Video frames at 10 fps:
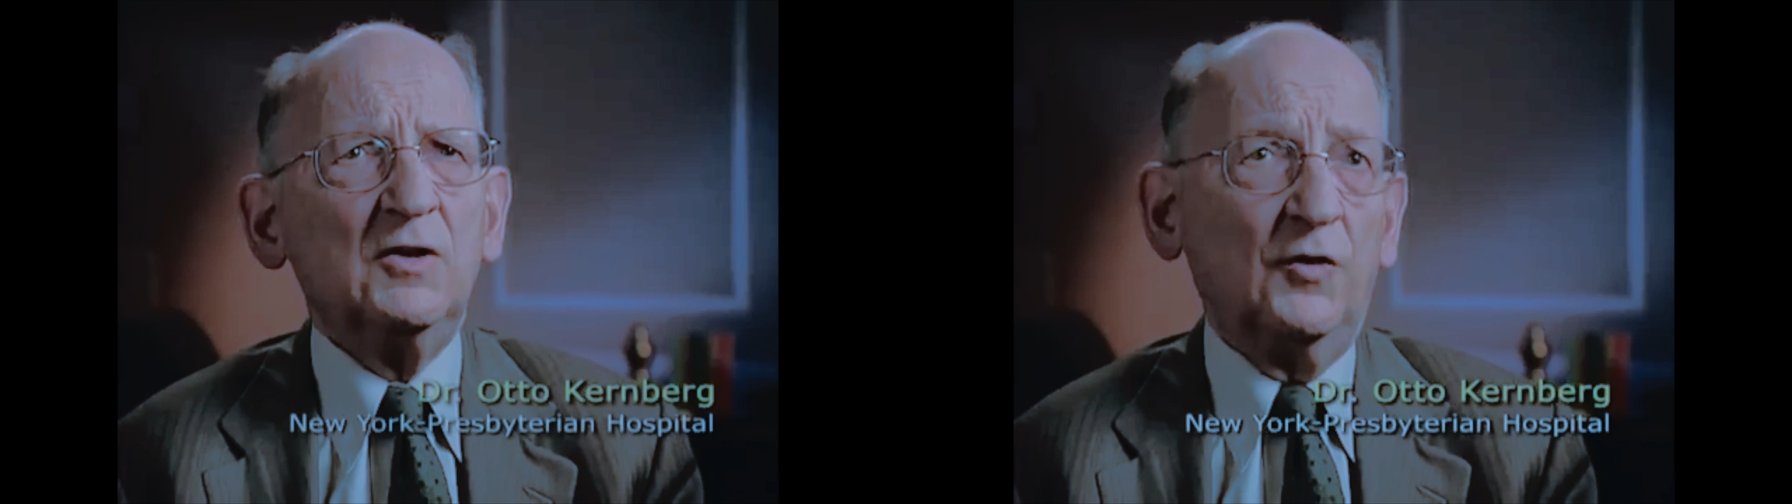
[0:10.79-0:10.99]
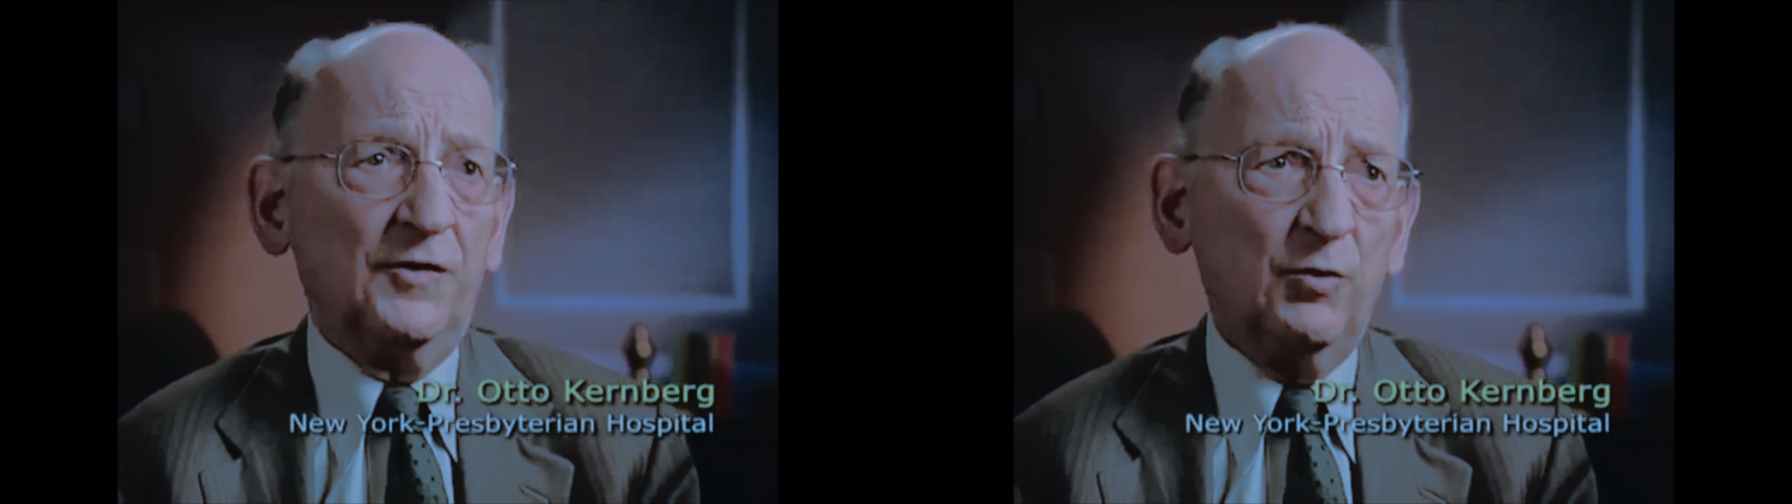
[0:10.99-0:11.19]

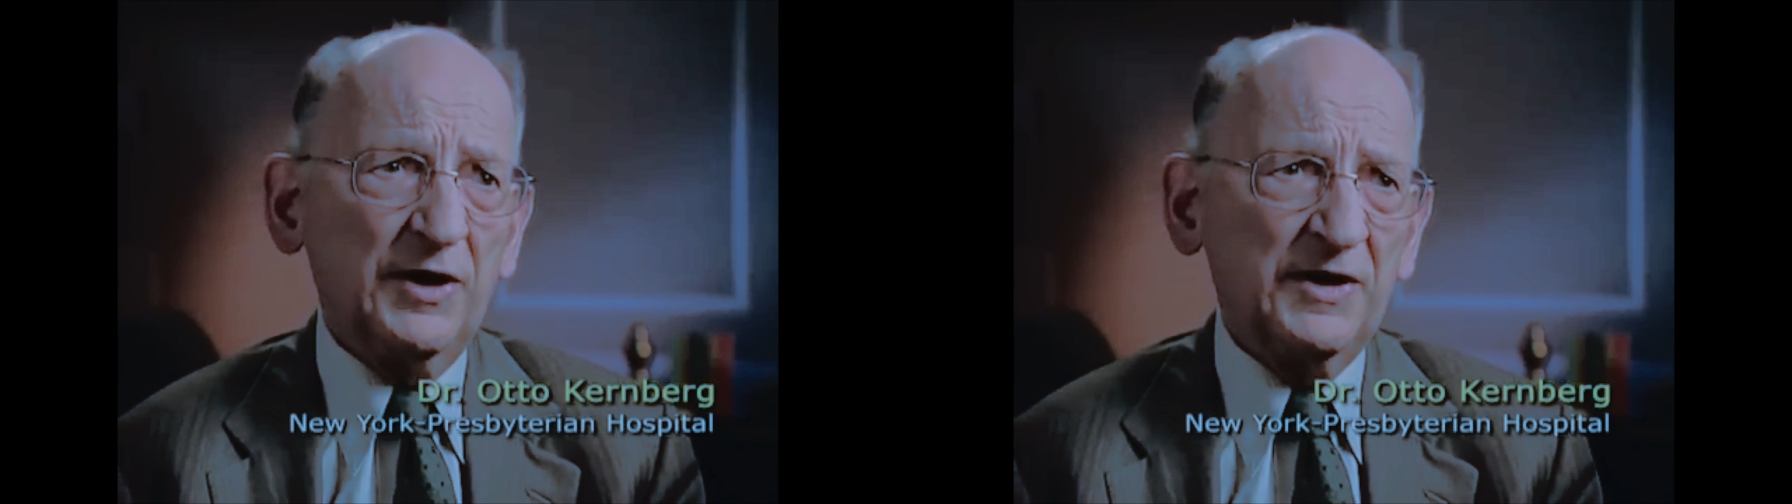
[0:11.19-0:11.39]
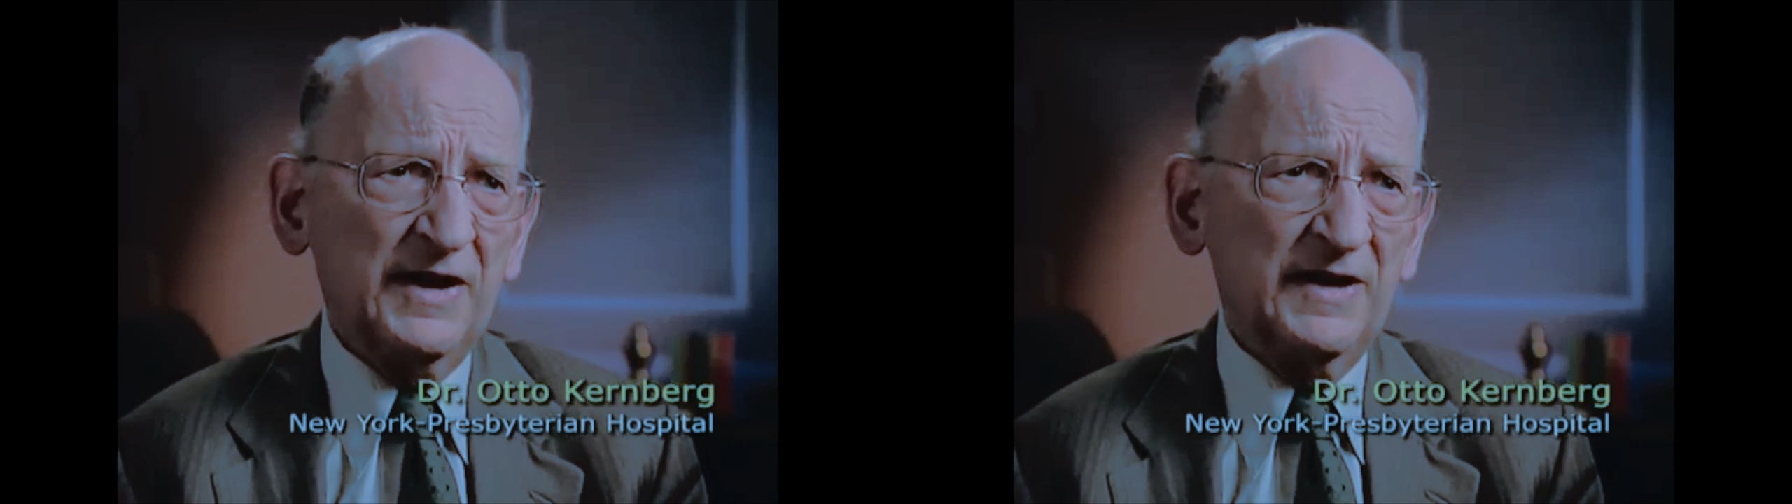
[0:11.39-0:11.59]
on the
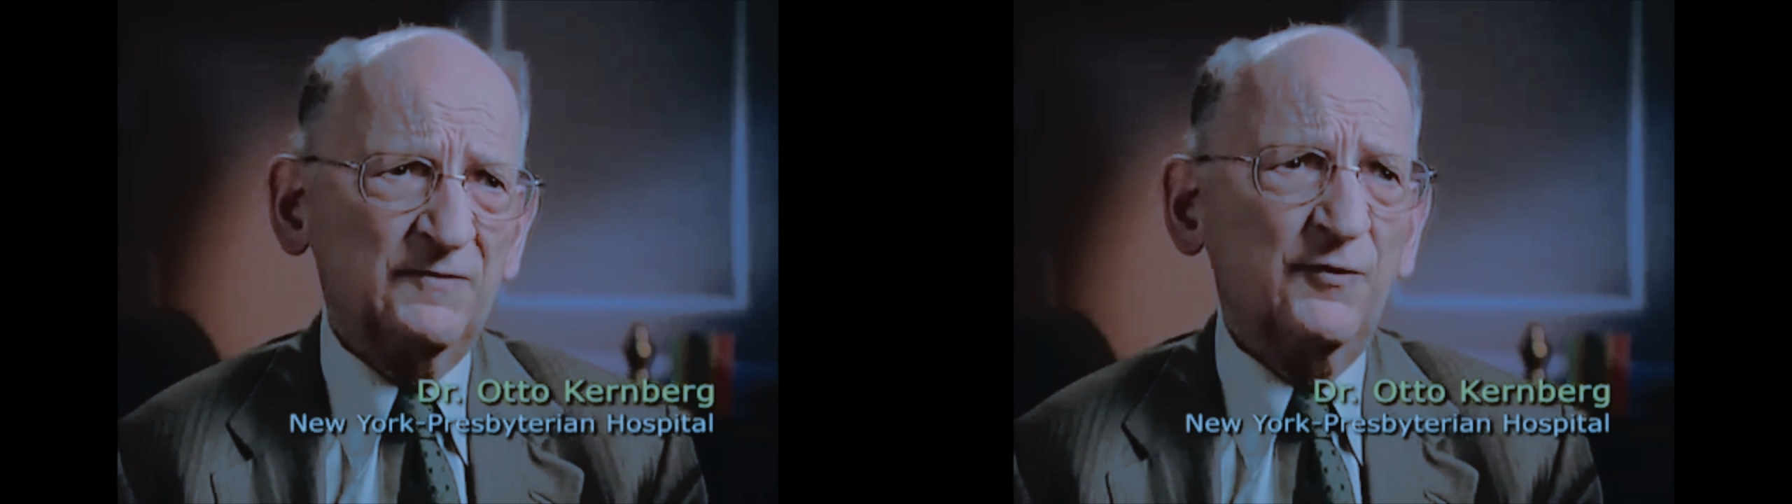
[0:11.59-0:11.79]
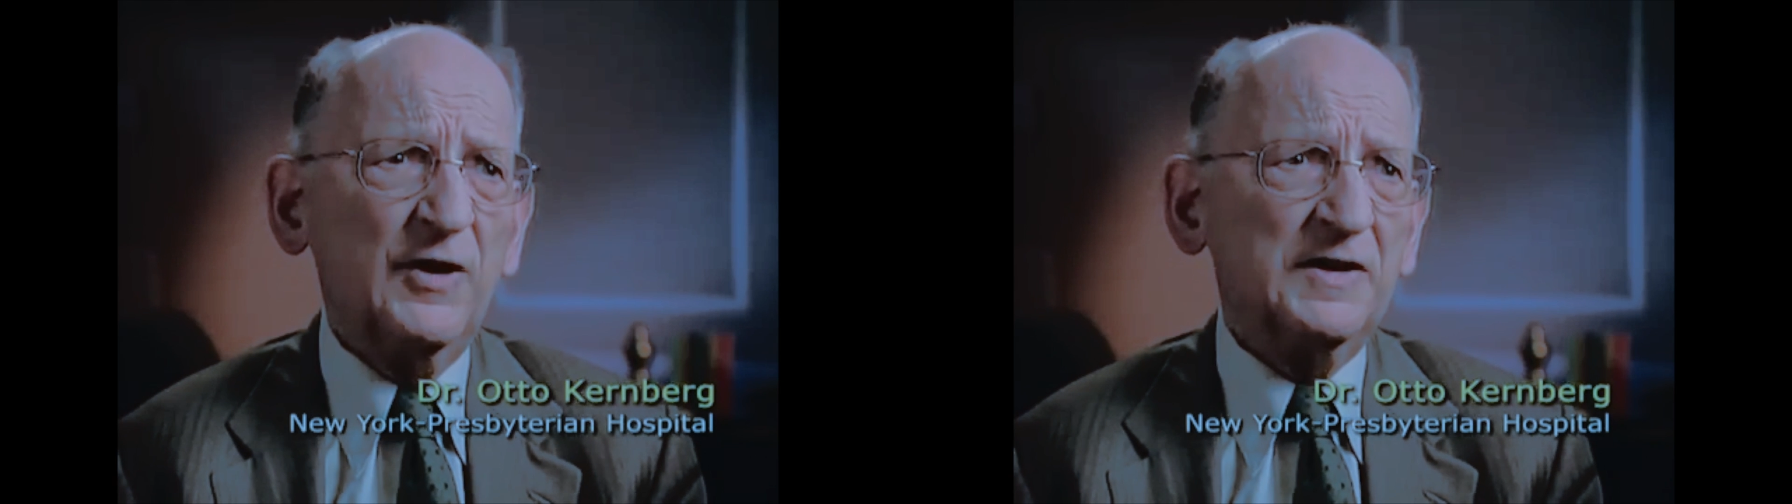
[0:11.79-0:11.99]
one
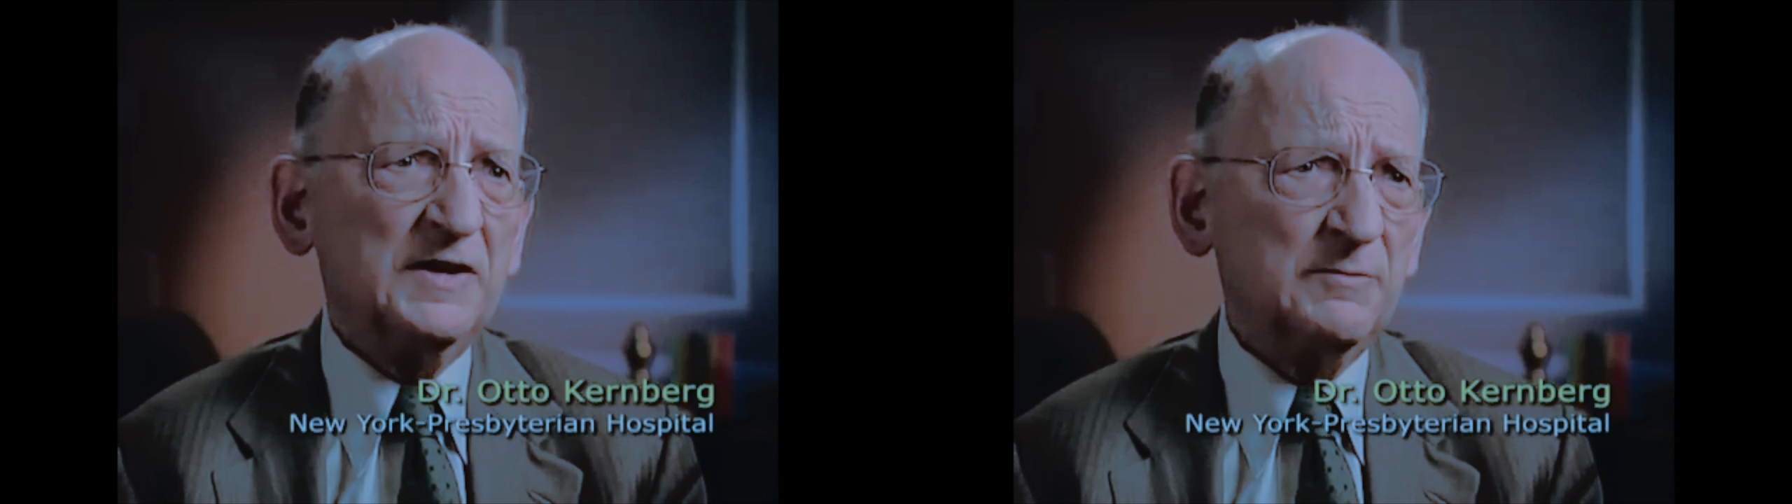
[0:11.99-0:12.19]
hand, very